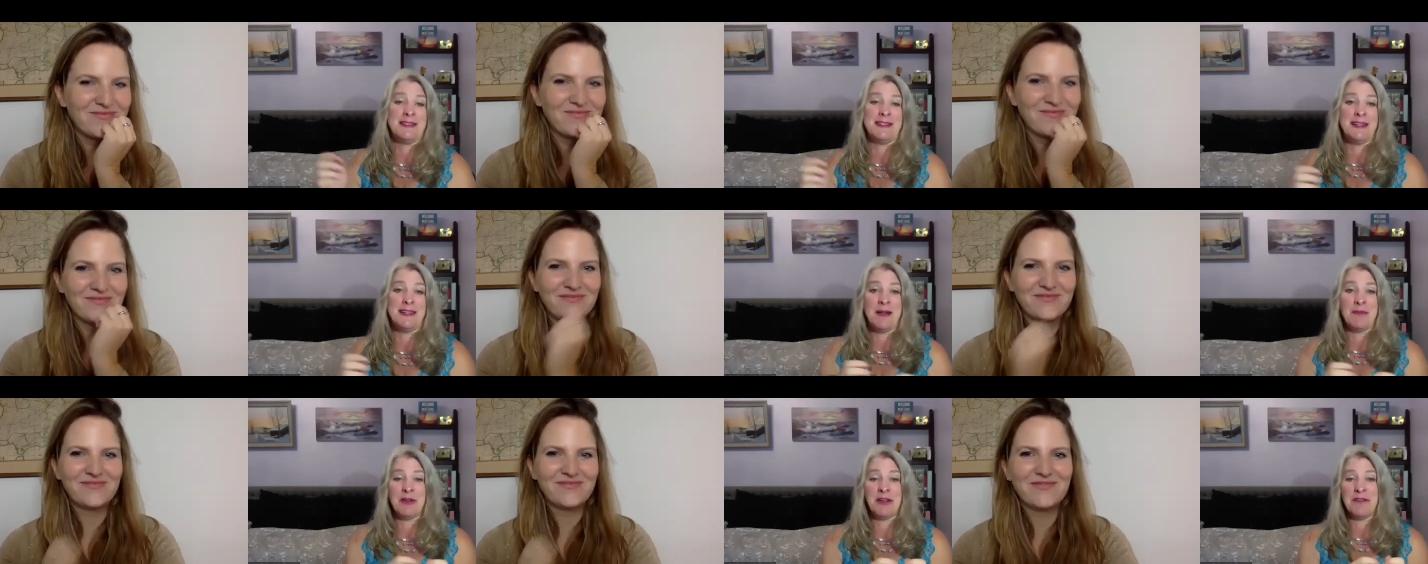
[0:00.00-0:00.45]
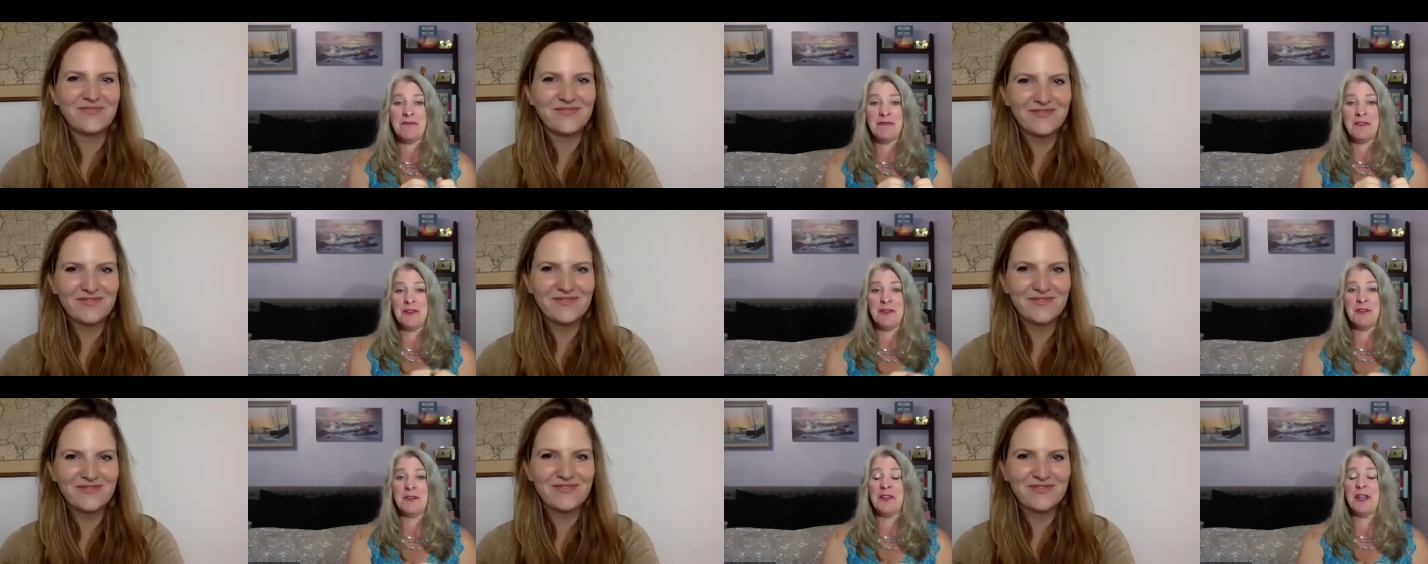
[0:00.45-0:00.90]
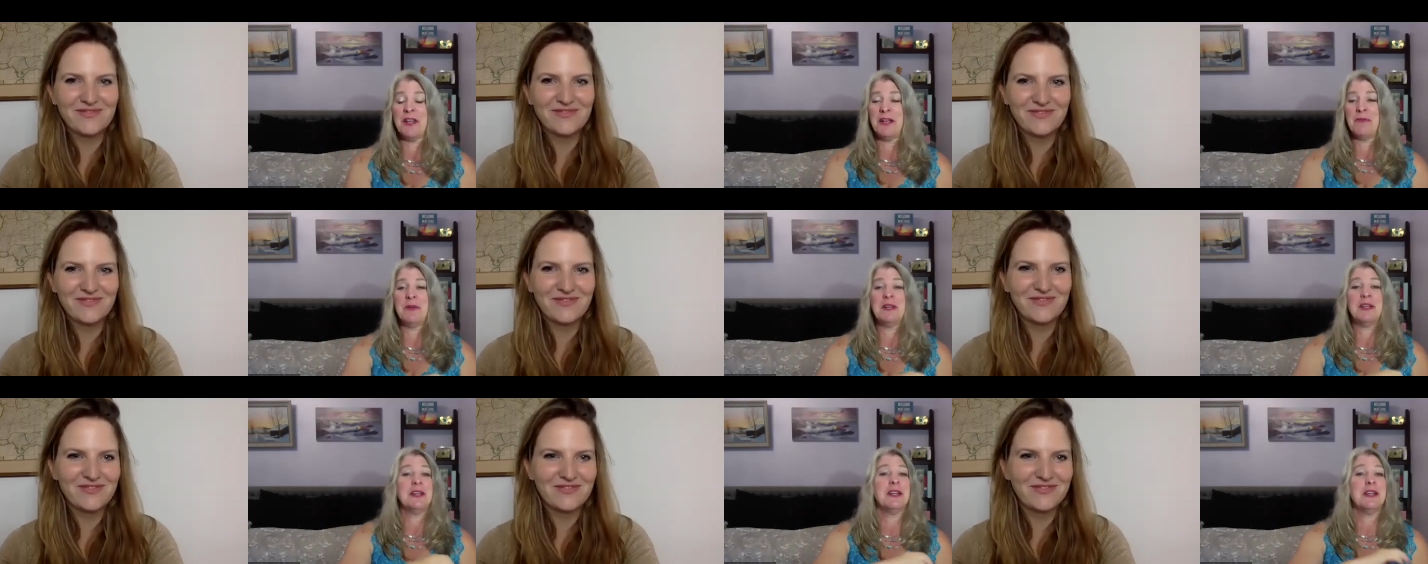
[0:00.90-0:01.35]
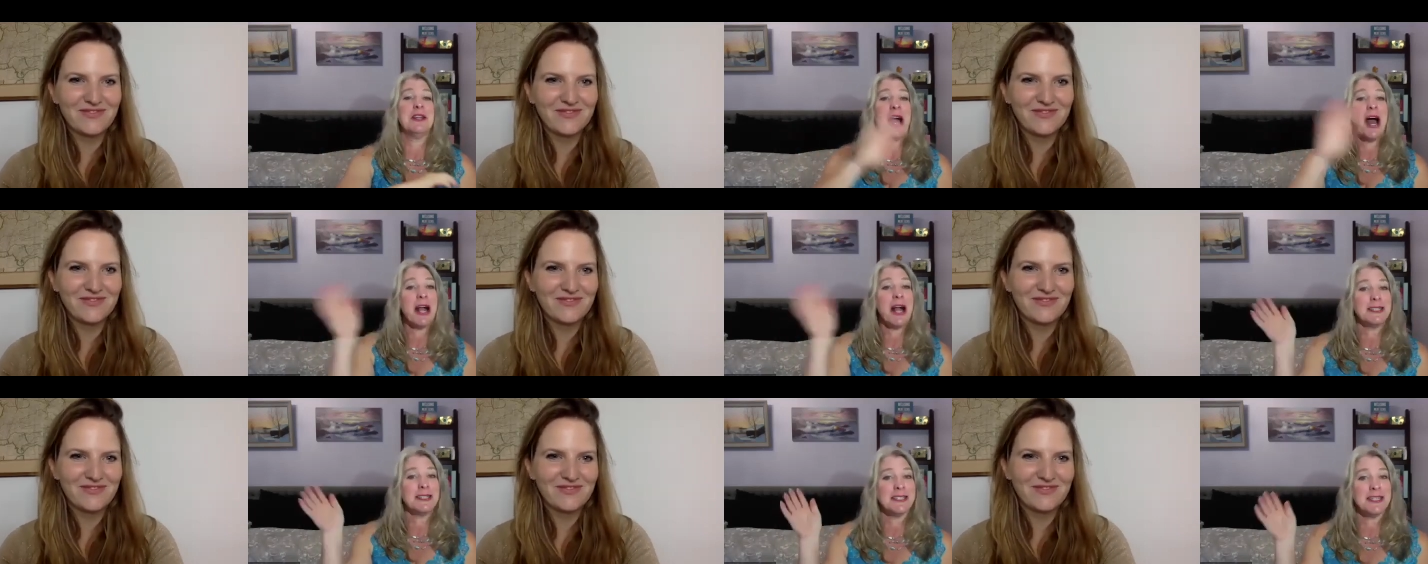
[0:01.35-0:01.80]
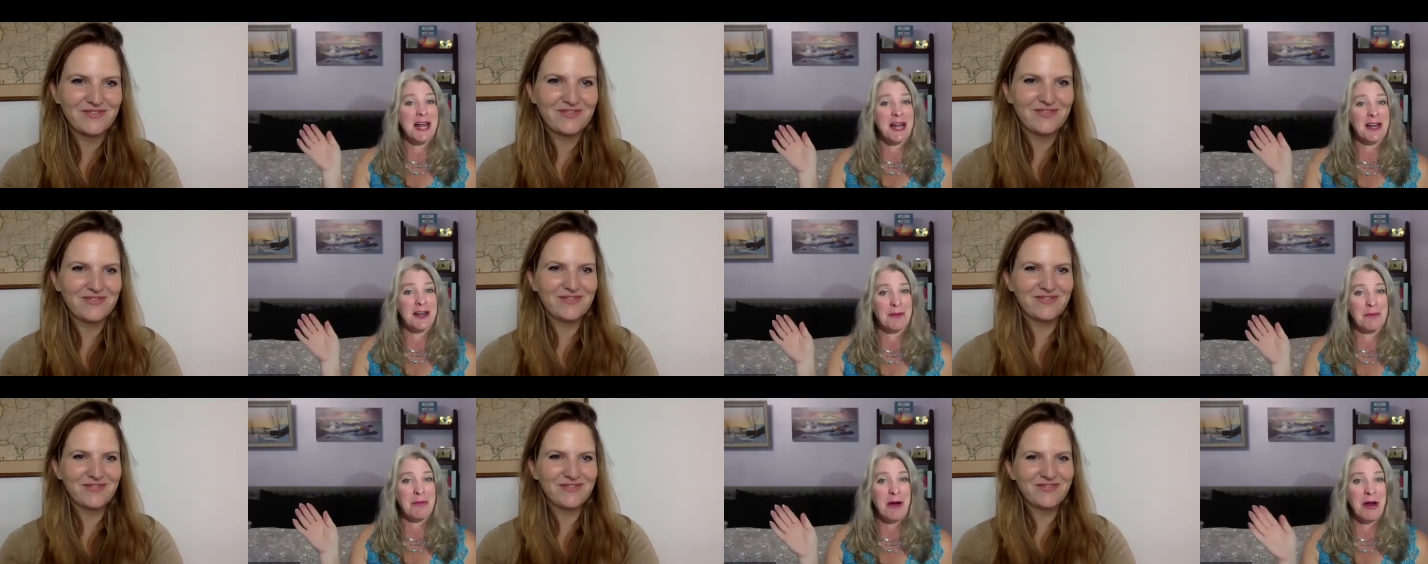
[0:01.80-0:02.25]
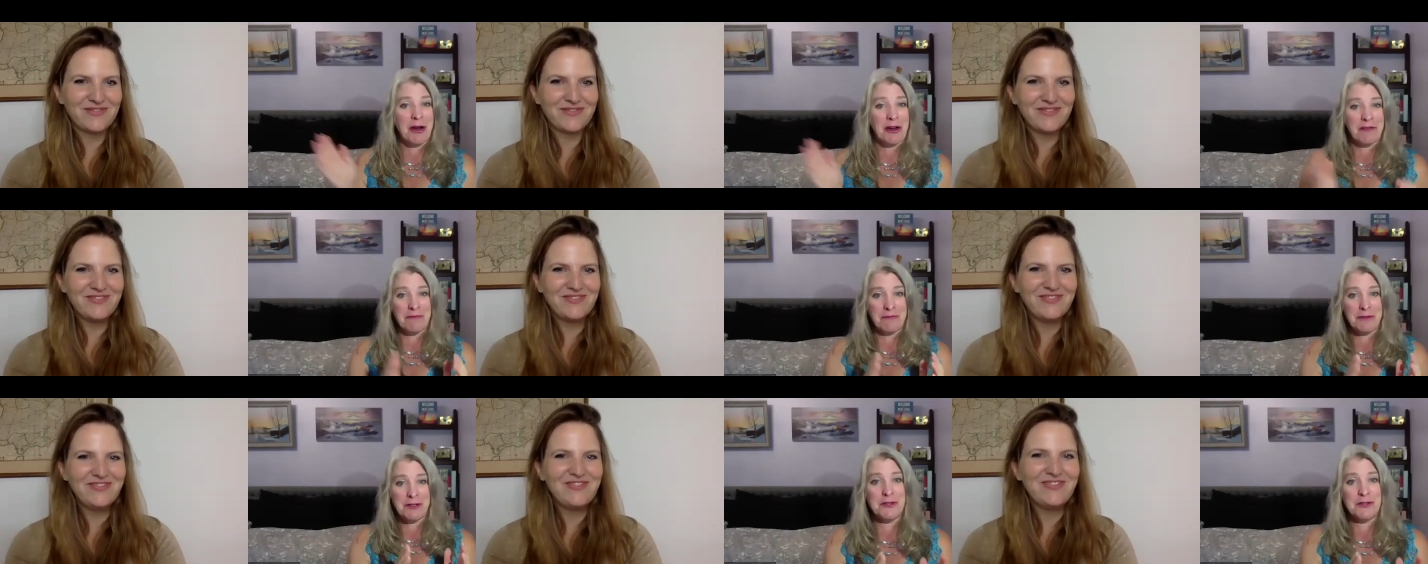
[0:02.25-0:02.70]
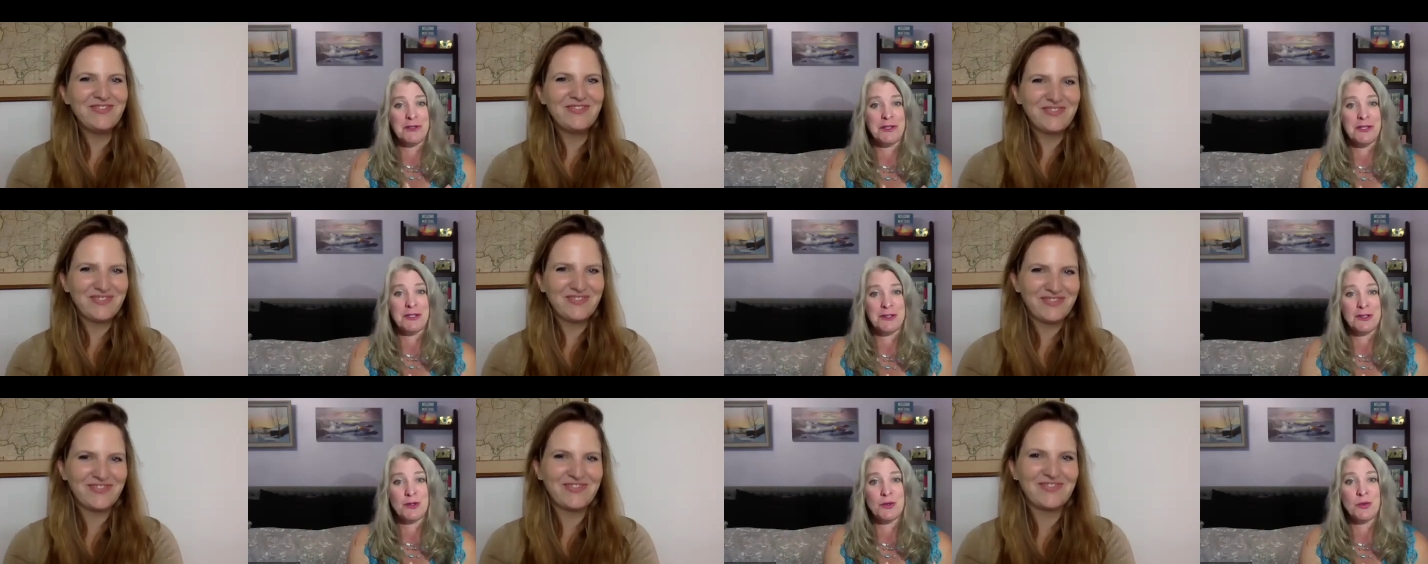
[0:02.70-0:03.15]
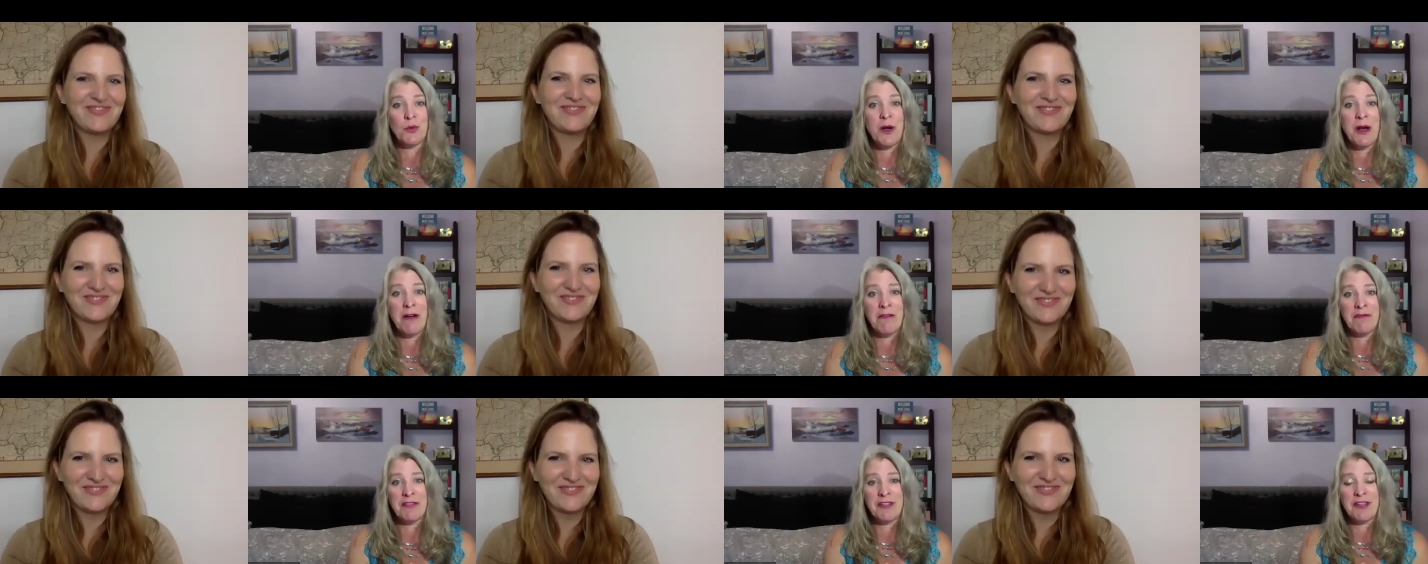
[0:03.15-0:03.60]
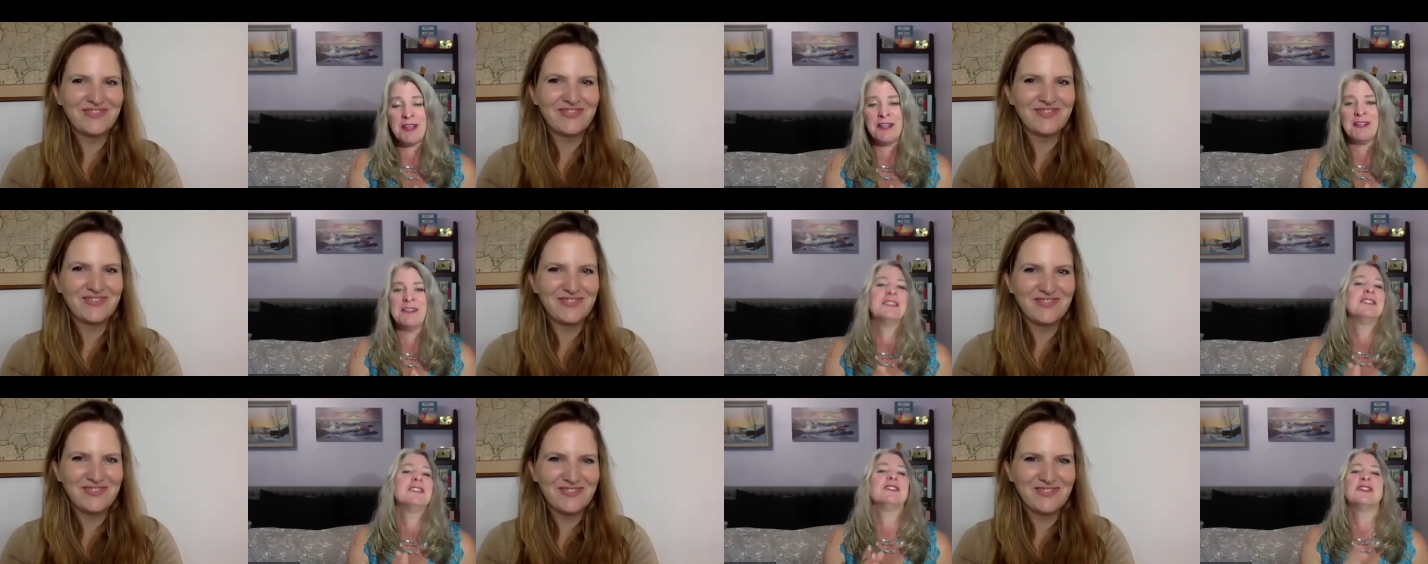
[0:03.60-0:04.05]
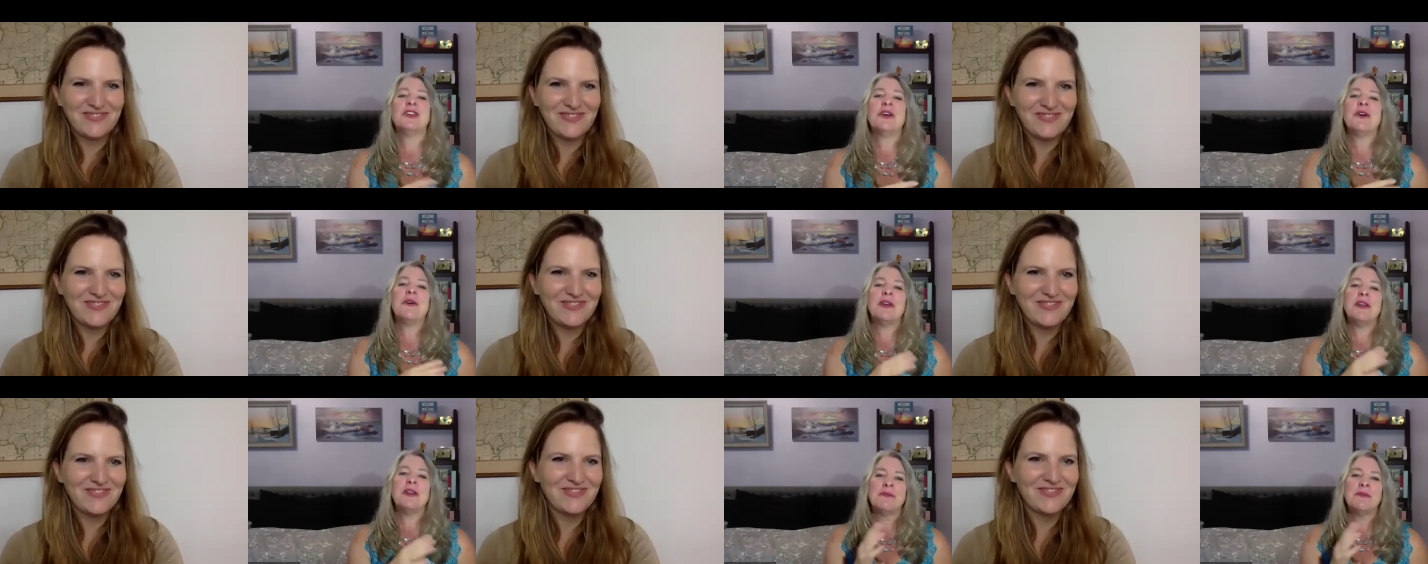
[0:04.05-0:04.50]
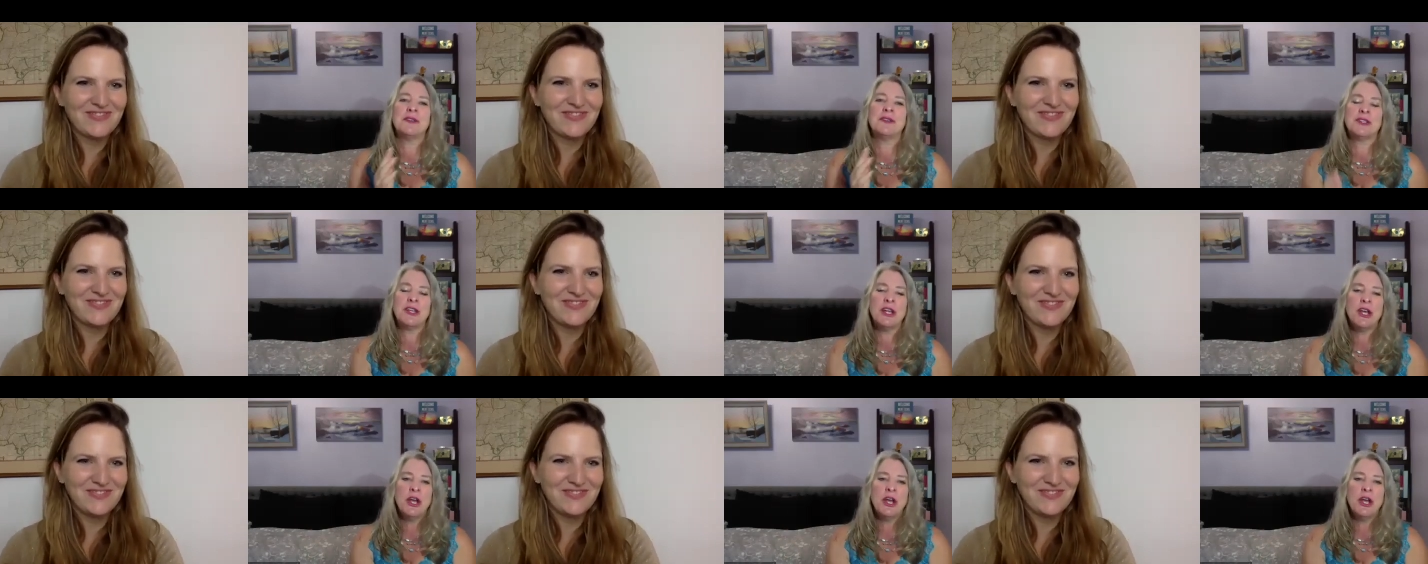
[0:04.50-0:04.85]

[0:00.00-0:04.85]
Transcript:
Speaker 1: And I'm going to feel like we knocked it out of the park if we do these 12 things. And so it was